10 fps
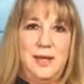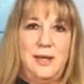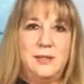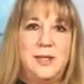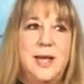
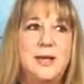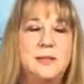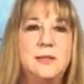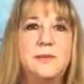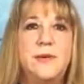is the
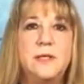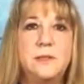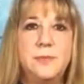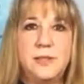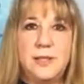essence of
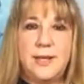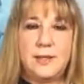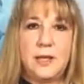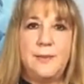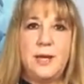intimacy
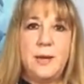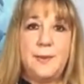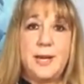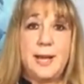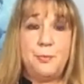that's coming up
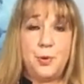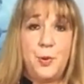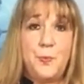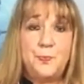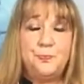in
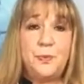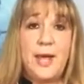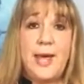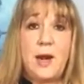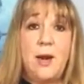April.
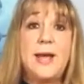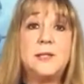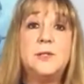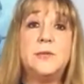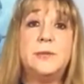And our
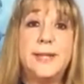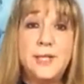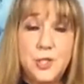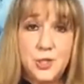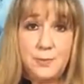essence of
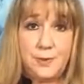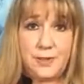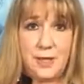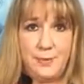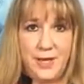relationship
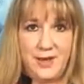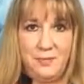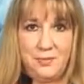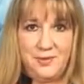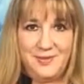is coming
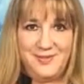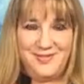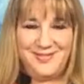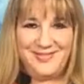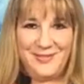up,
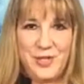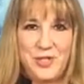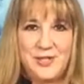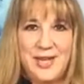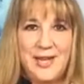
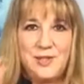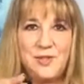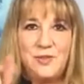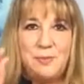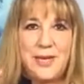which is
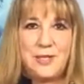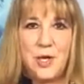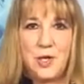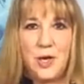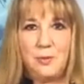
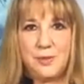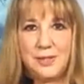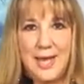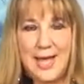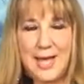
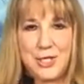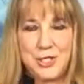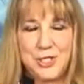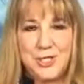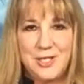
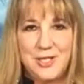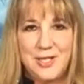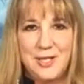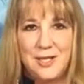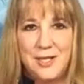
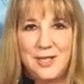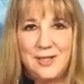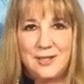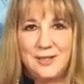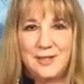
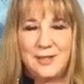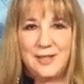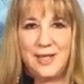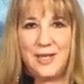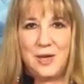
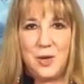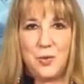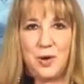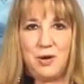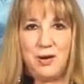
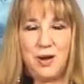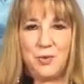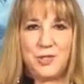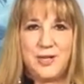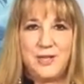essenceofbeing.com/EOR,
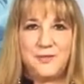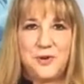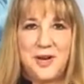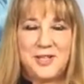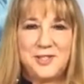which stands
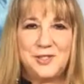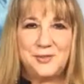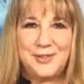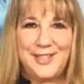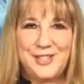for Essence
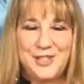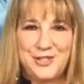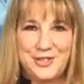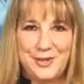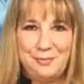of
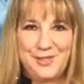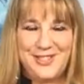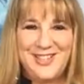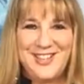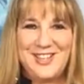Relationships.
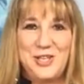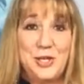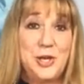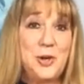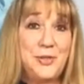You
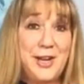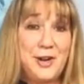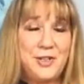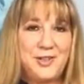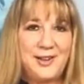can go
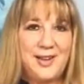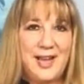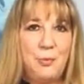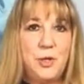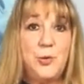there and check it
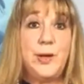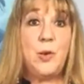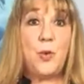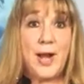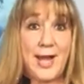out. We're doing
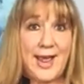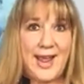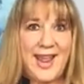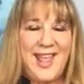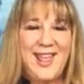a
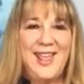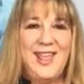one-day,